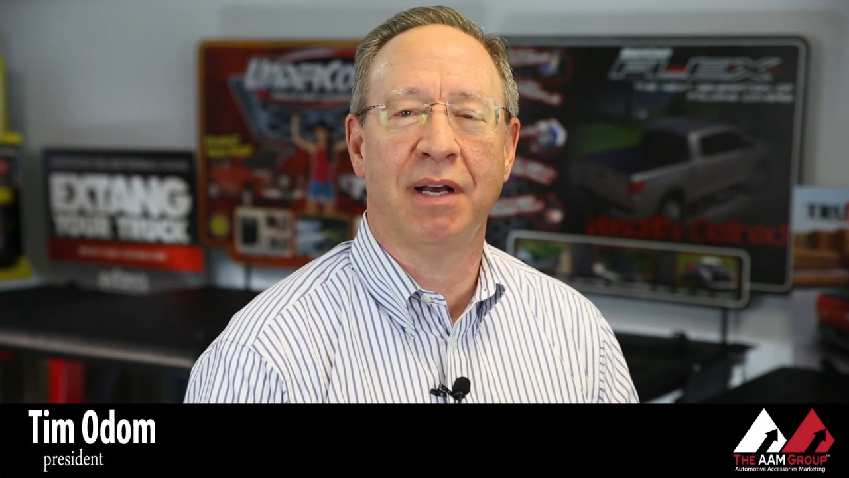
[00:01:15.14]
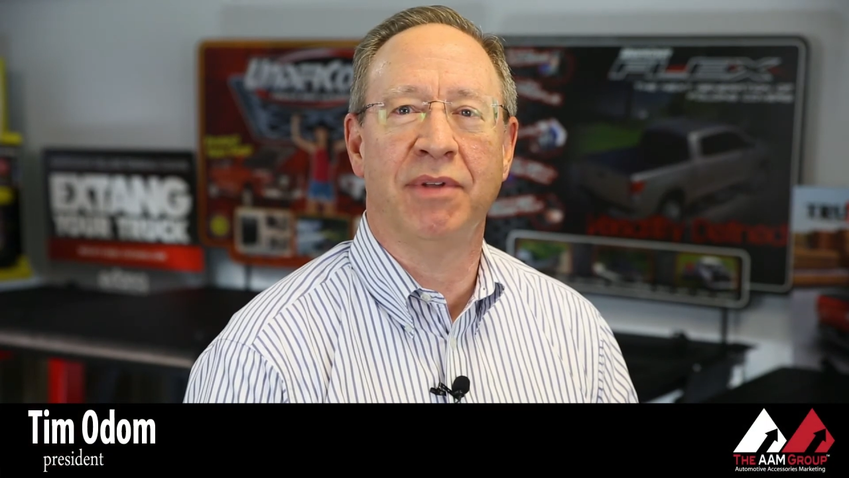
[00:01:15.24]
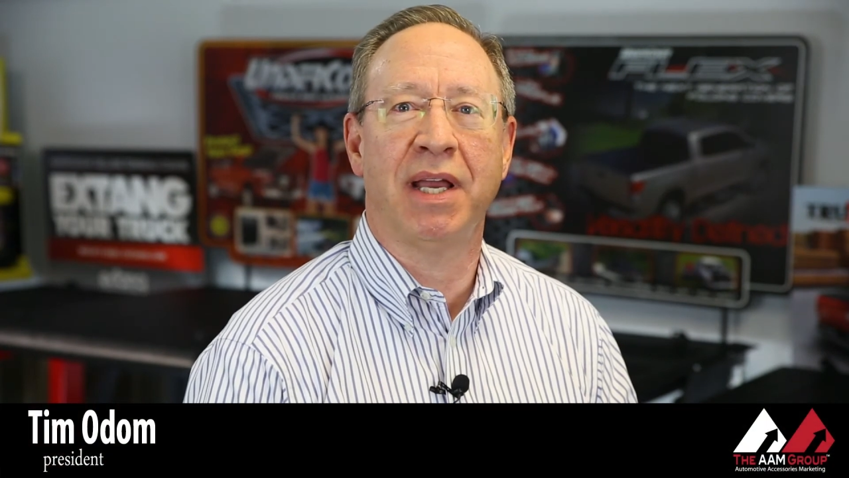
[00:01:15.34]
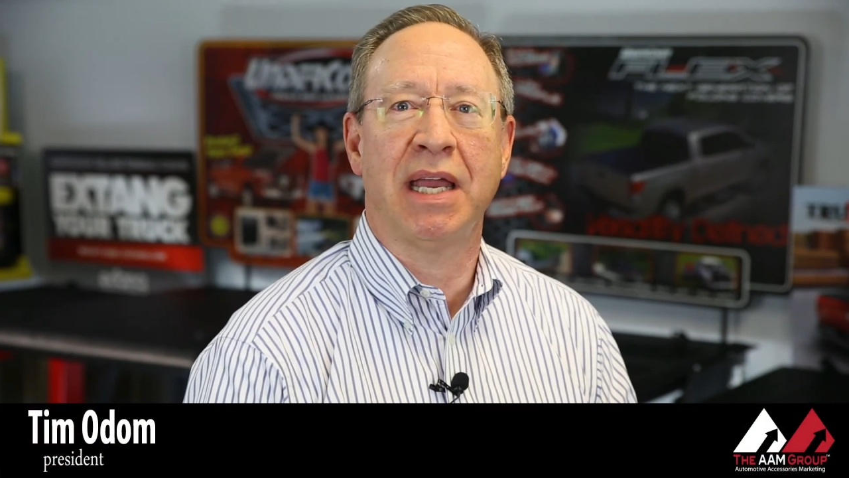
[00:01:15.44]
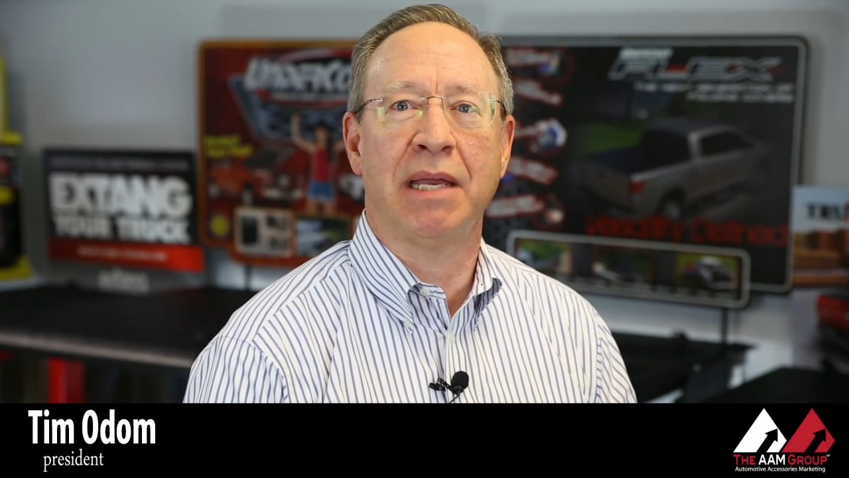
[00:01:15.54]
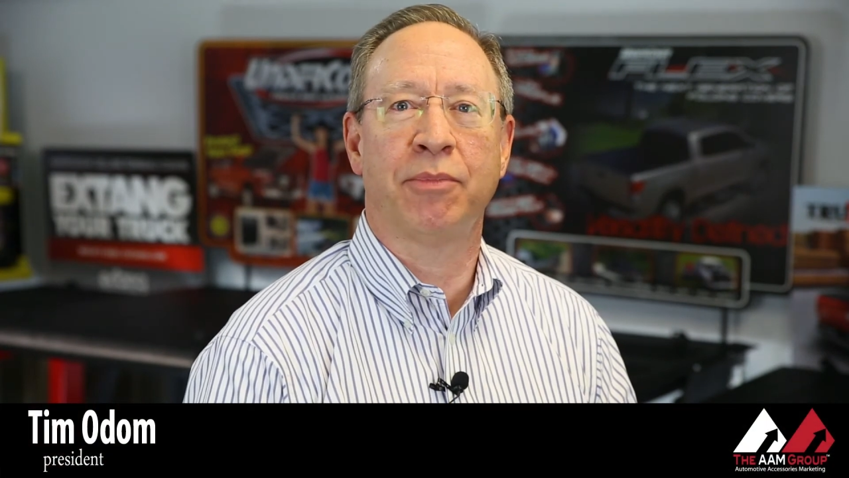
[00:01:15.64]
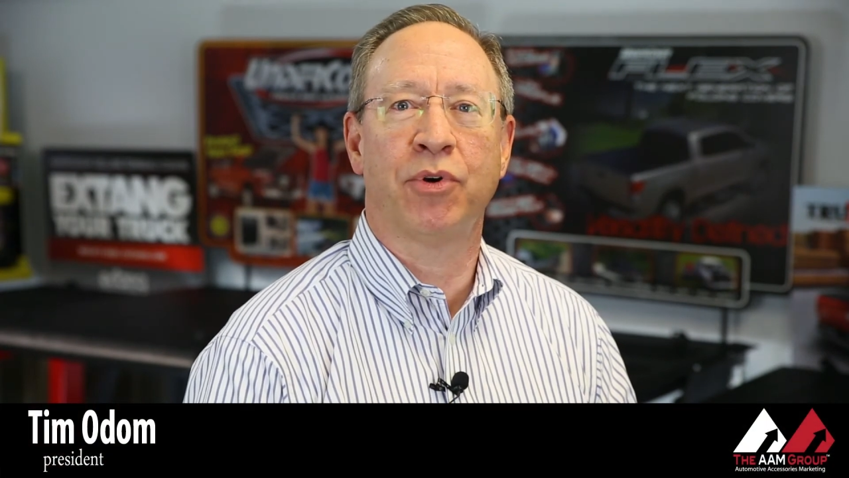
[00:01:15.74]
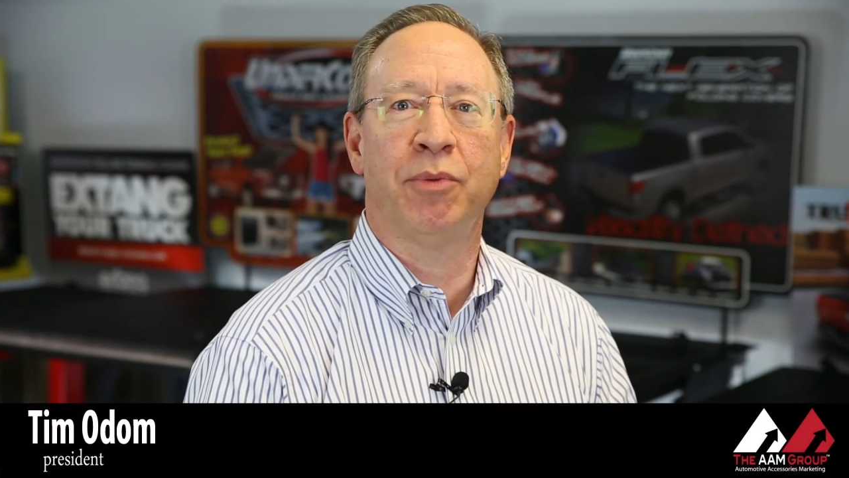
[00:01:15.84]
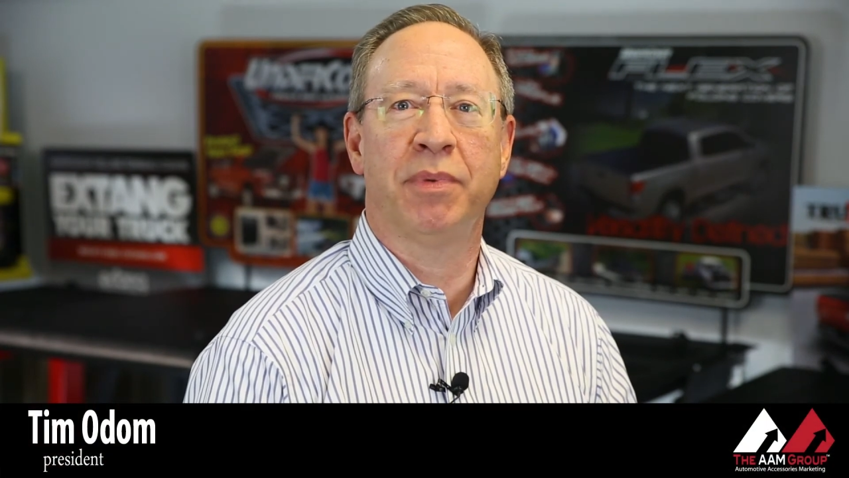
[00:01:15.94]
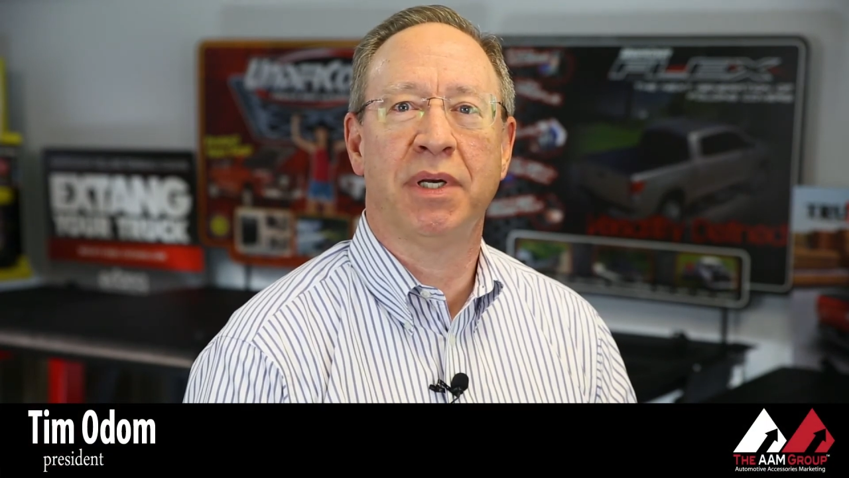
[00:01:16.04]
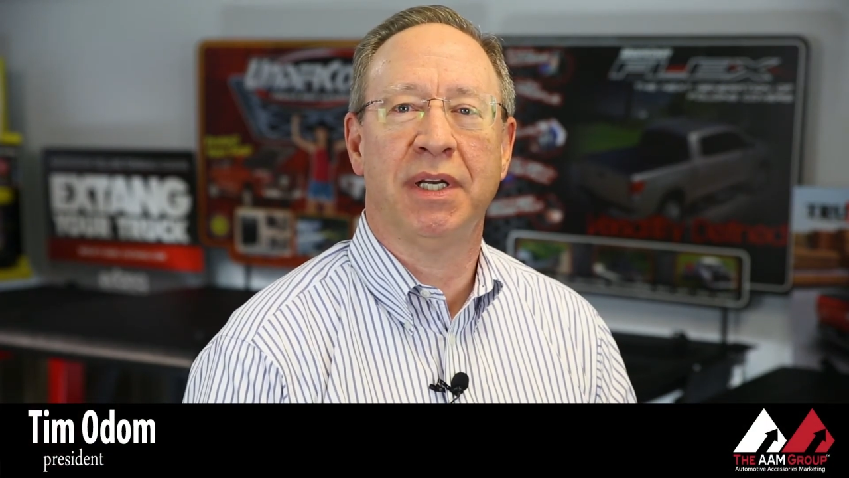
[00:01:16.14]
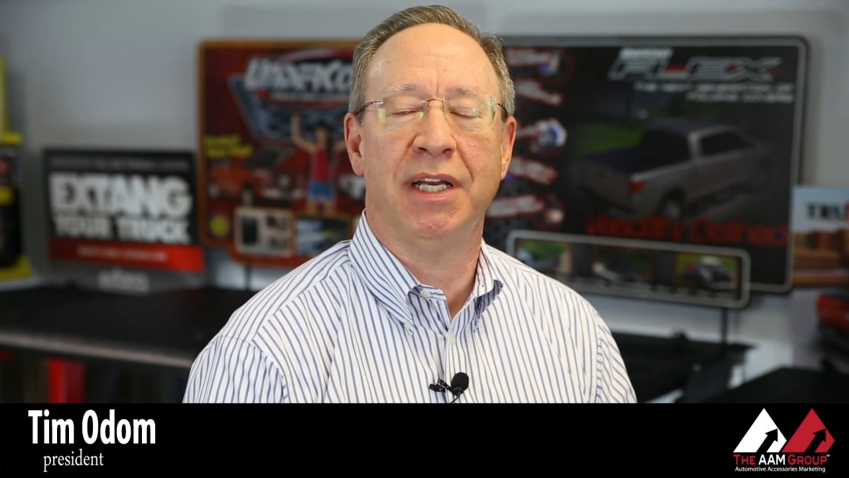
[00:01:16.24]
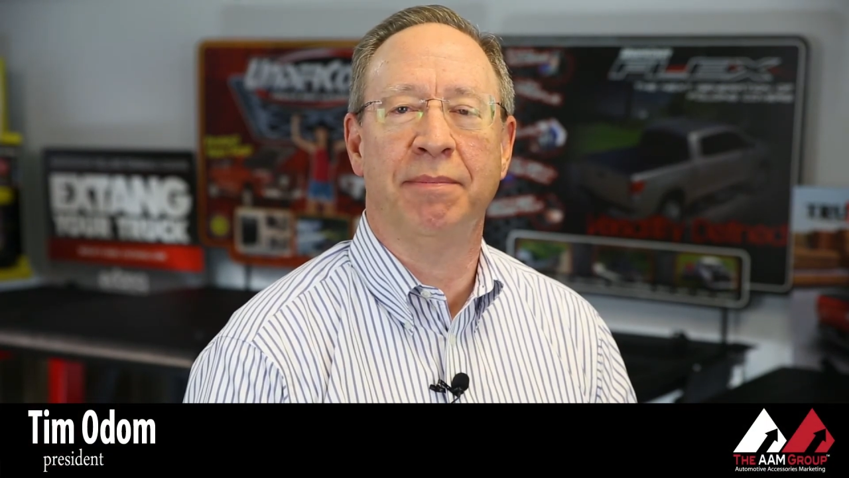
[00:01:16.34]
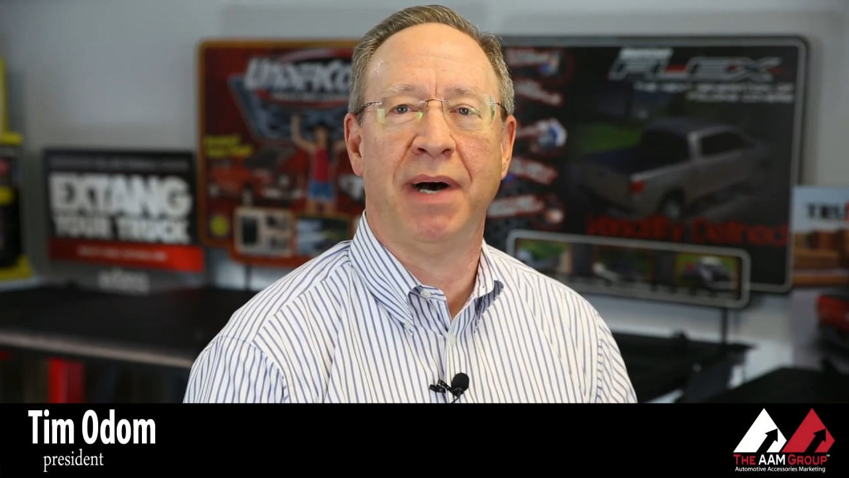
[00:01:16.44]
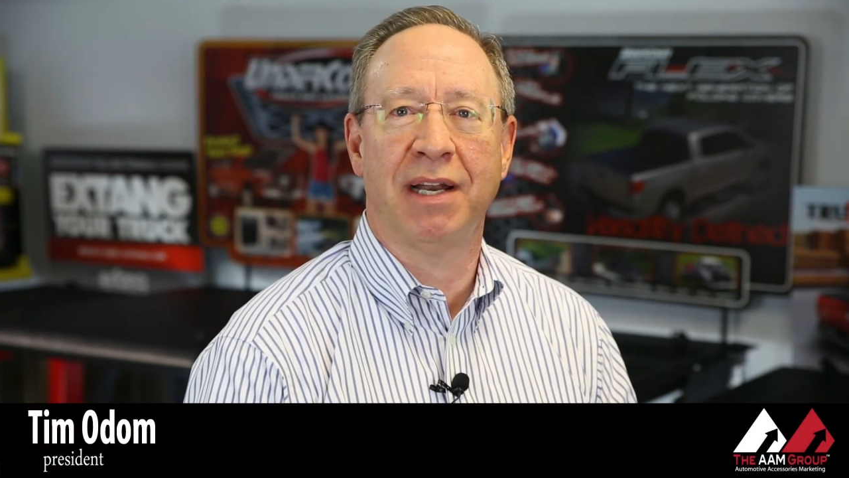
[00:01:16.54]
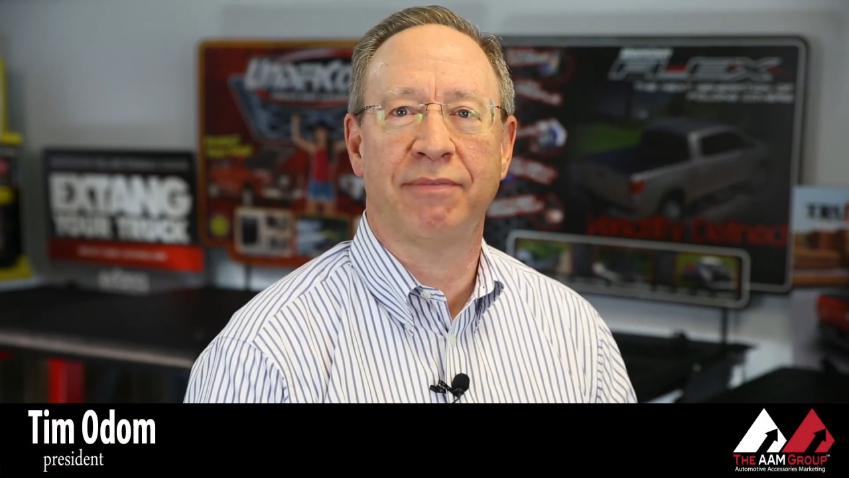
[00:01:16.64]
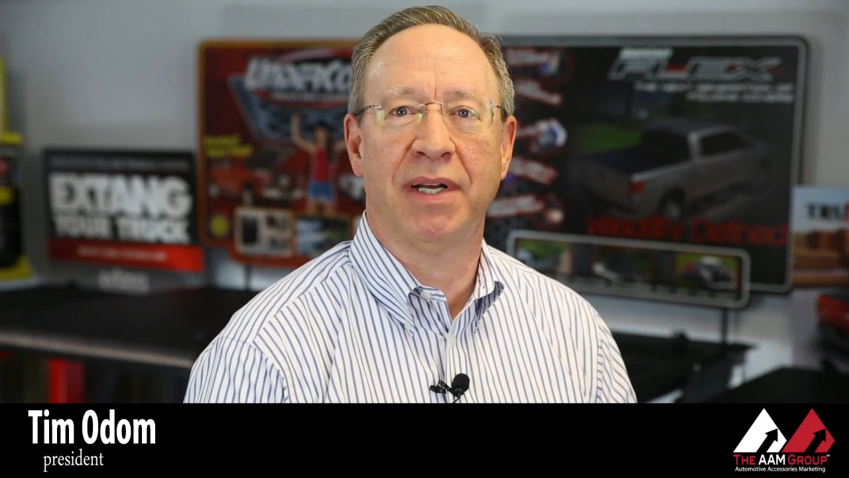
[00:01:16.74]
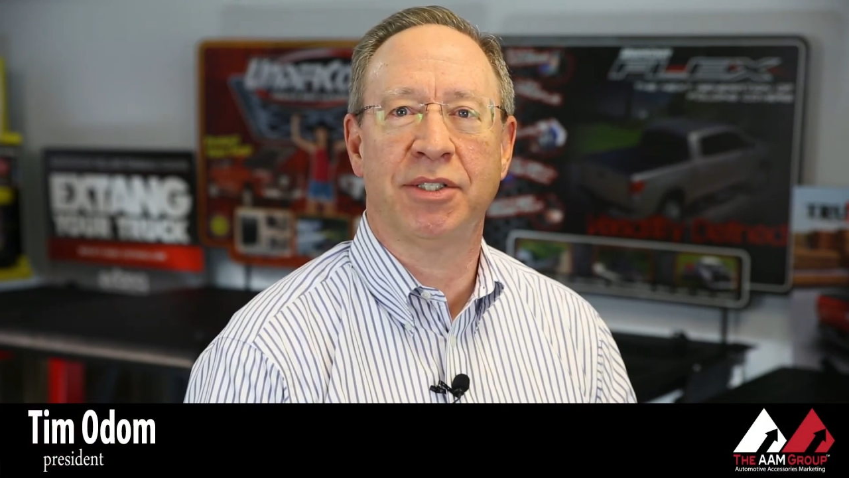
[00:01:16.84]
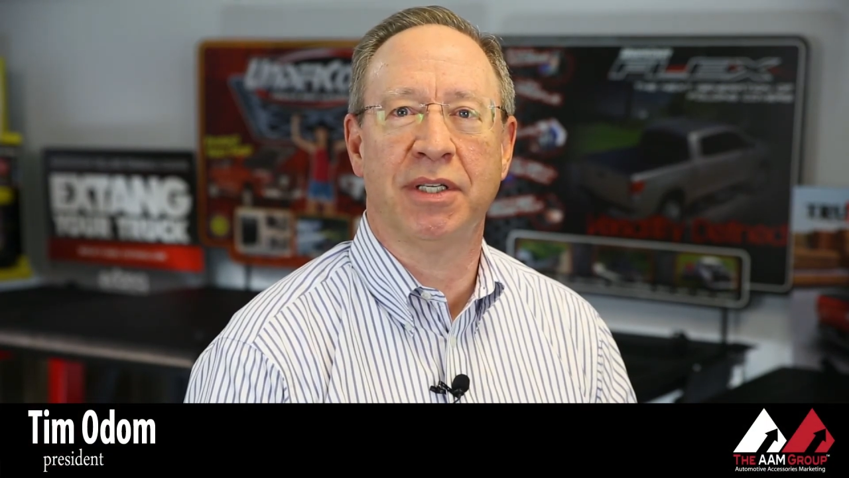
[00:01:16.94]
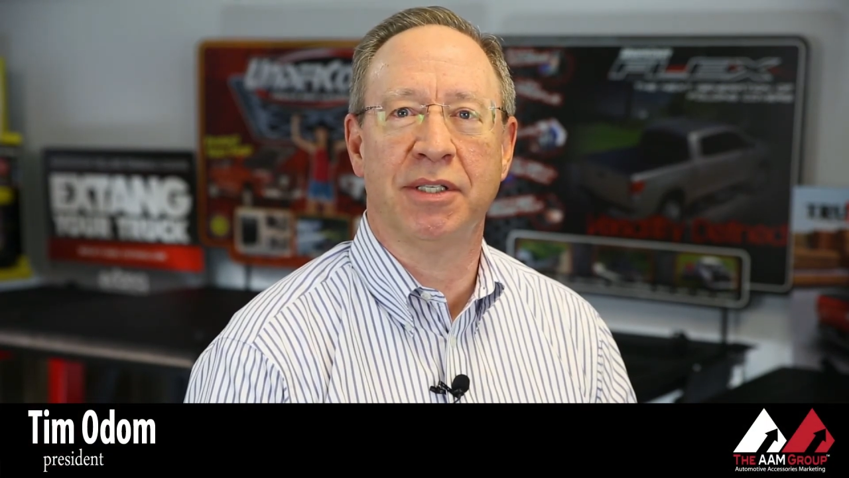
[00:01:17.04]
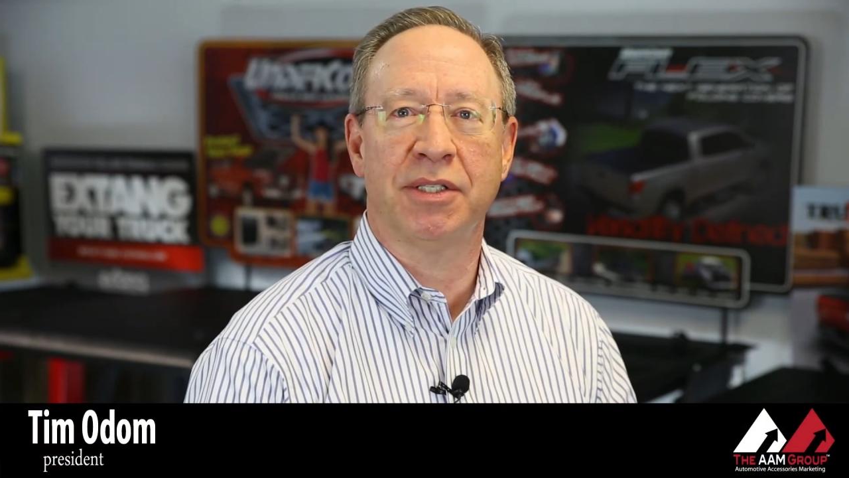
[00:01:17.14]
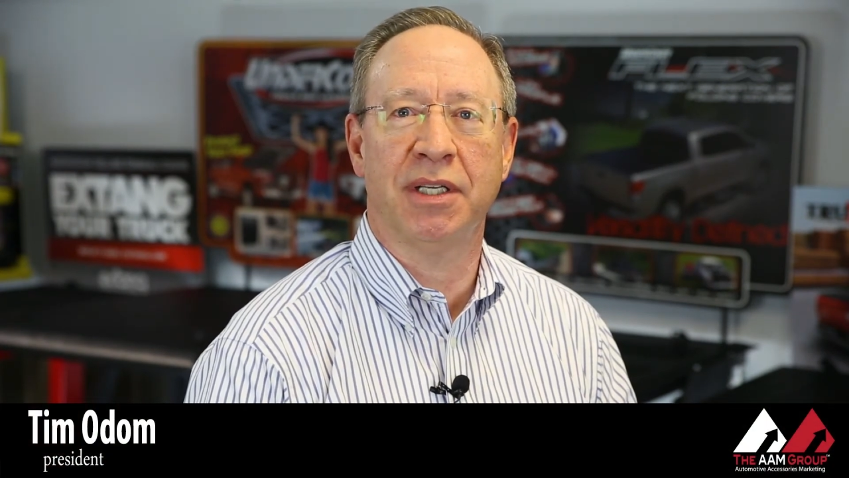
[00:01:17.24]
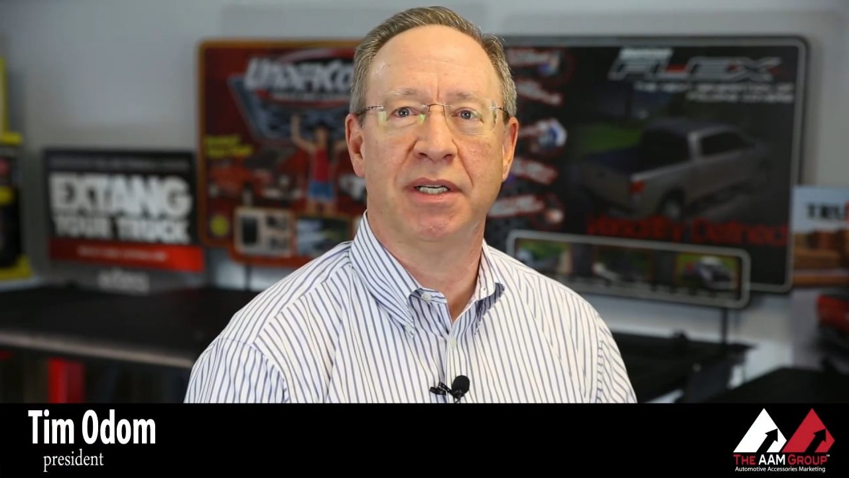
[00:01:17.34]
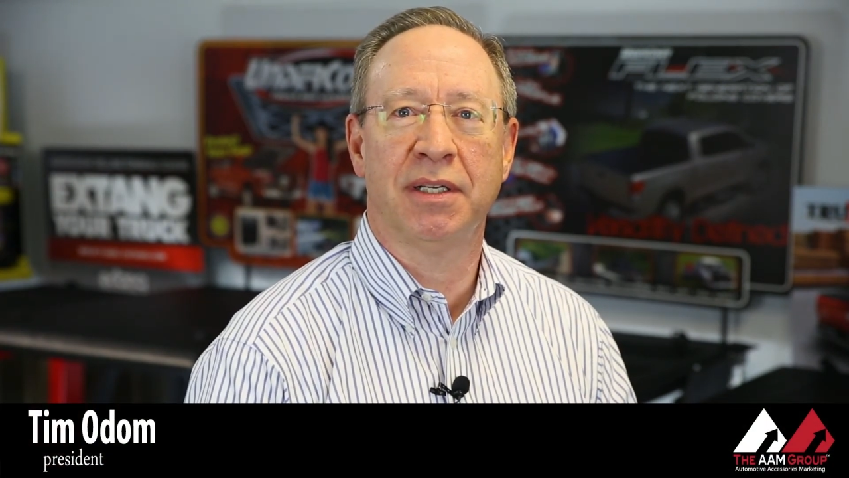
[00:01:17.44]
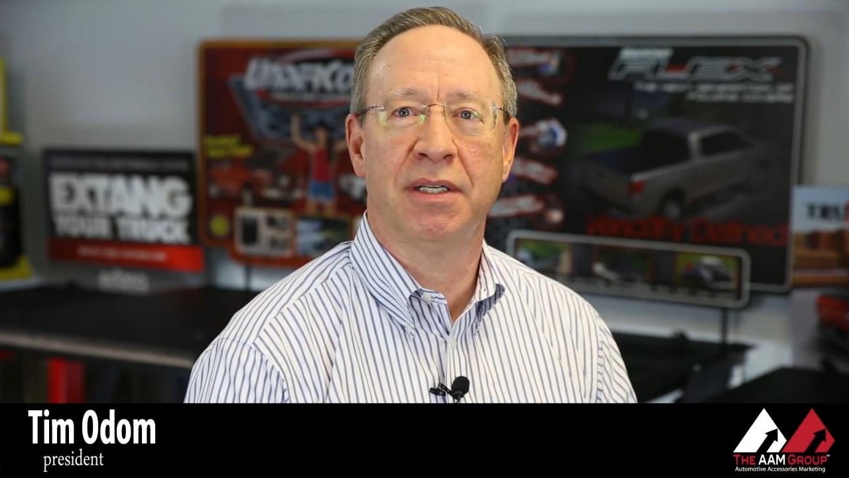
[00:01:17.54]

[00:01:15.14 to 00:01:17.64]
of the AAM Group in Piney Flats, Tennessee.